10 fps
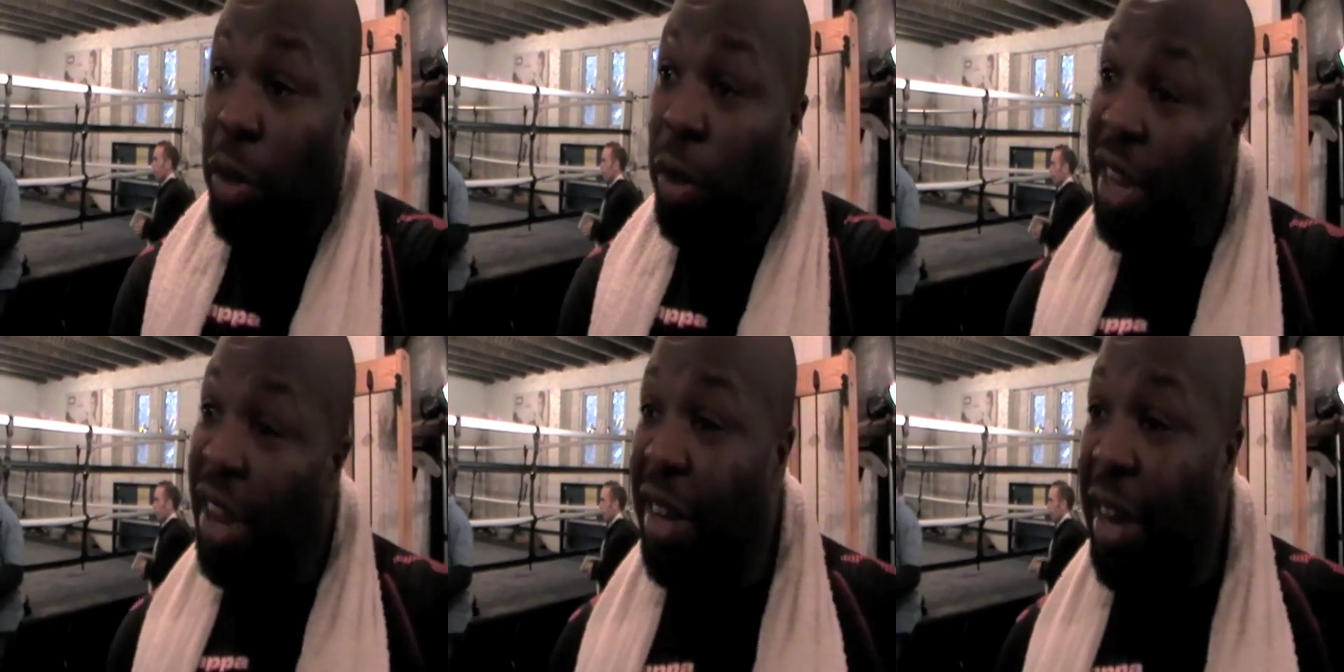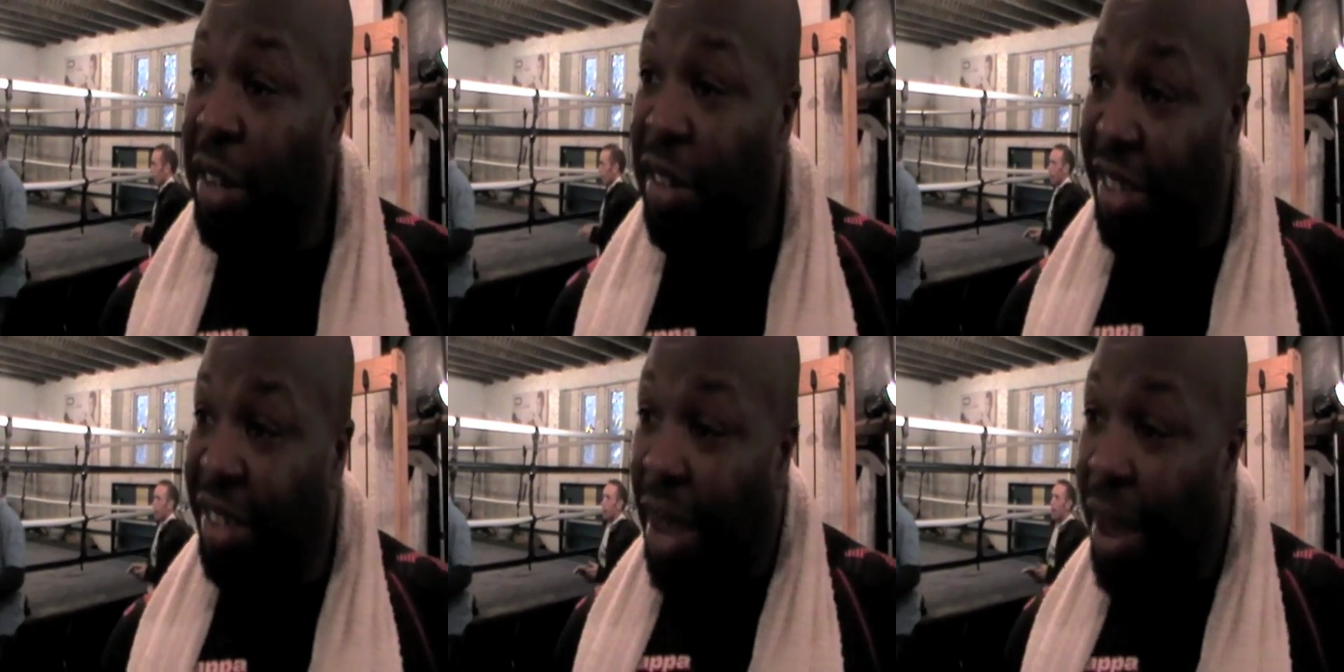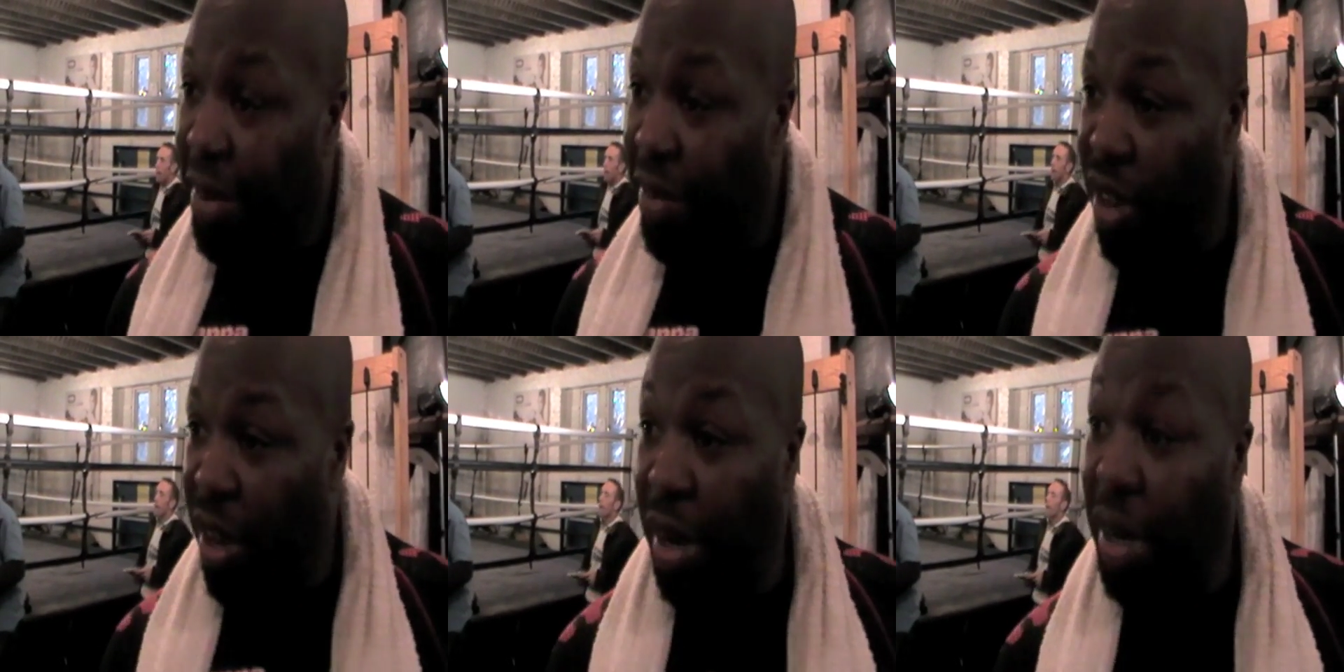Although Derek is the
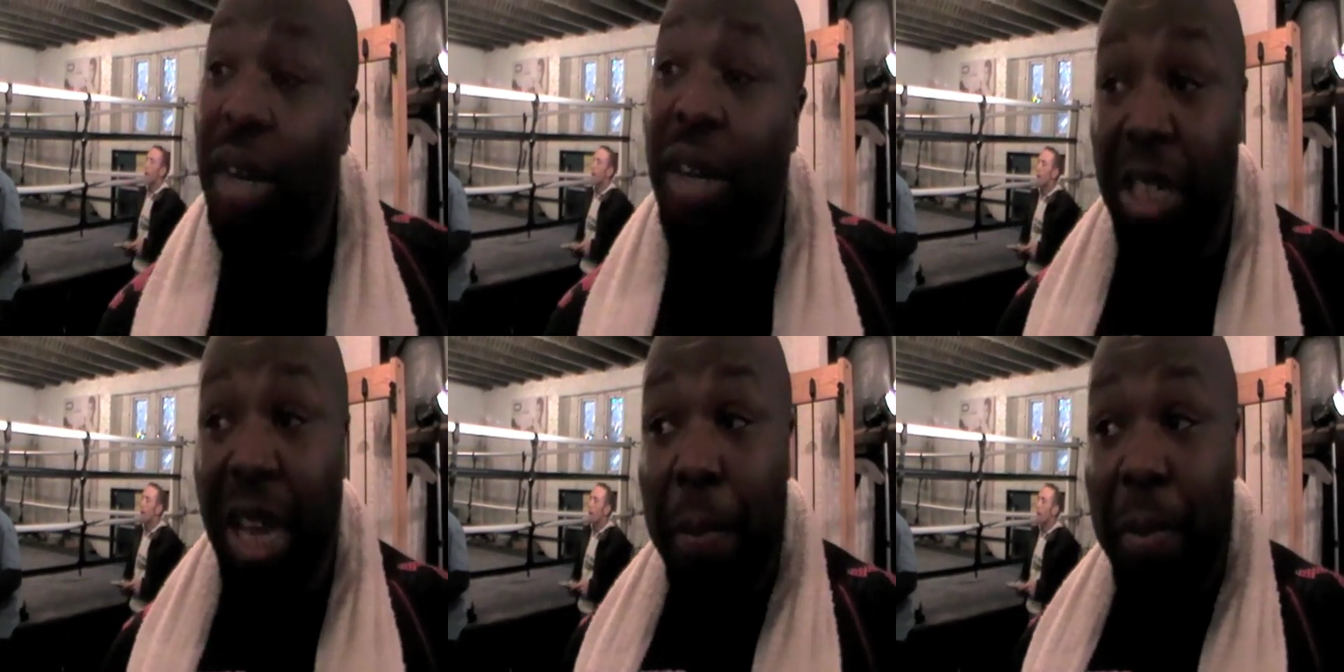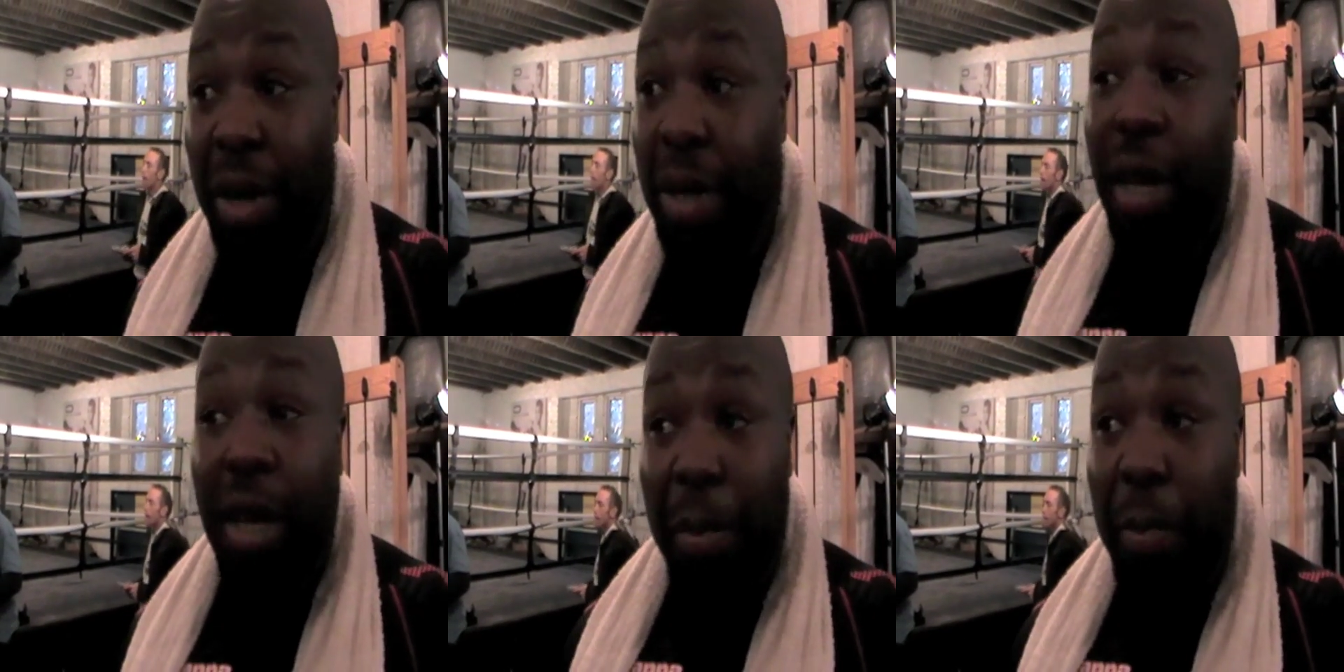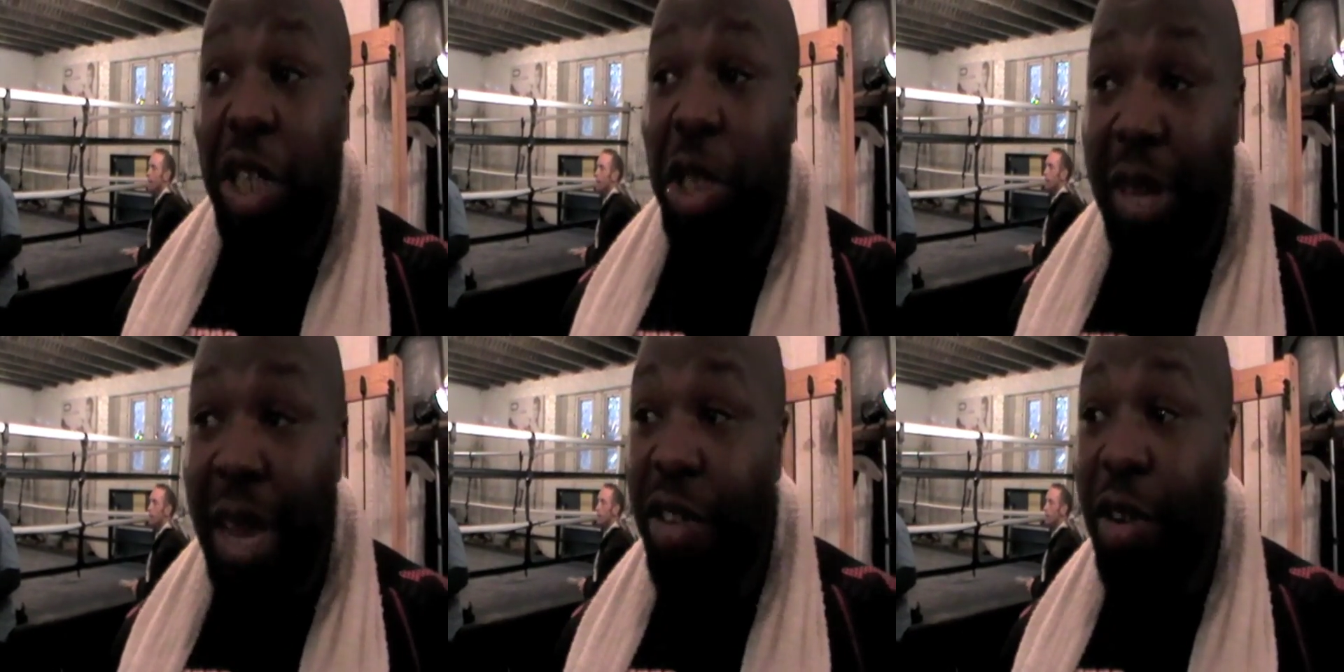challenger, the champion, the pressure
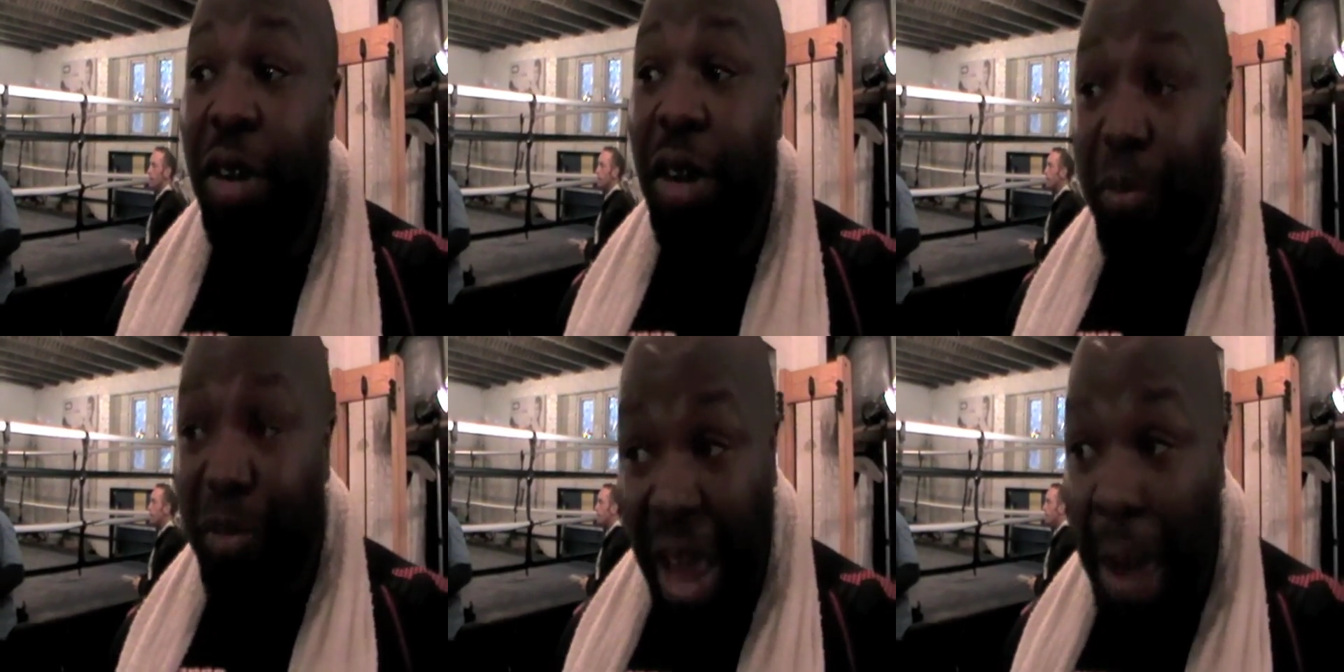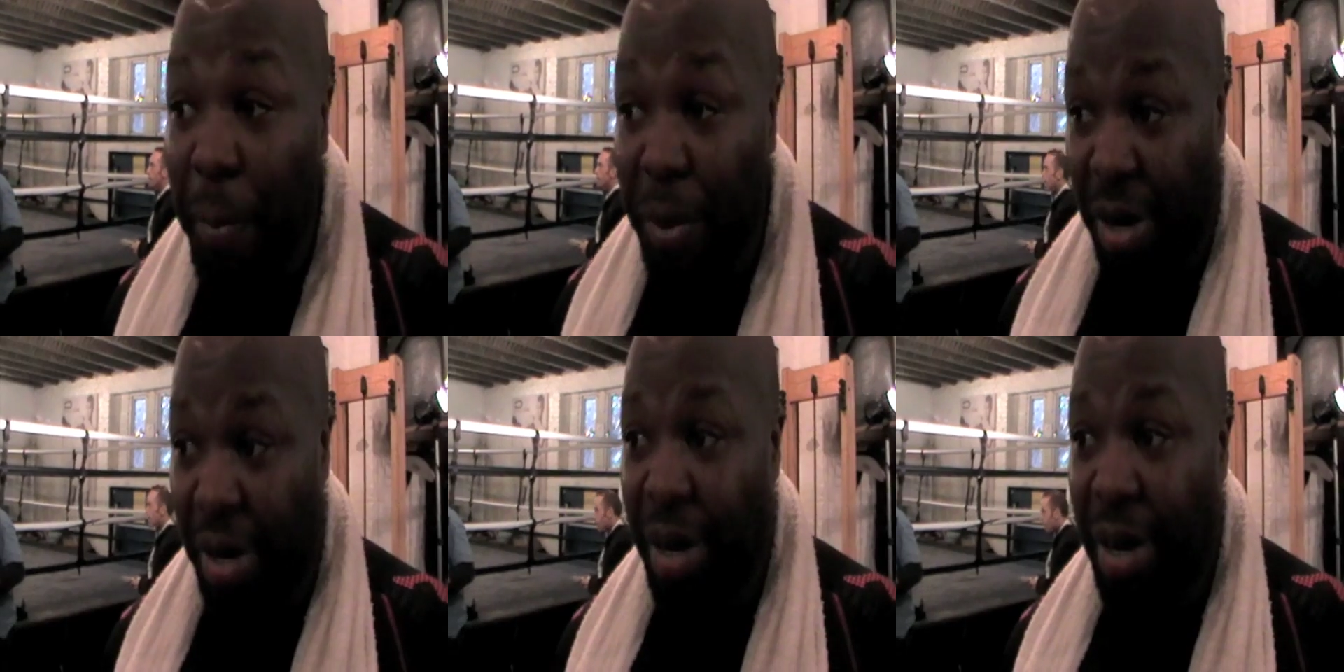is actually on the champion.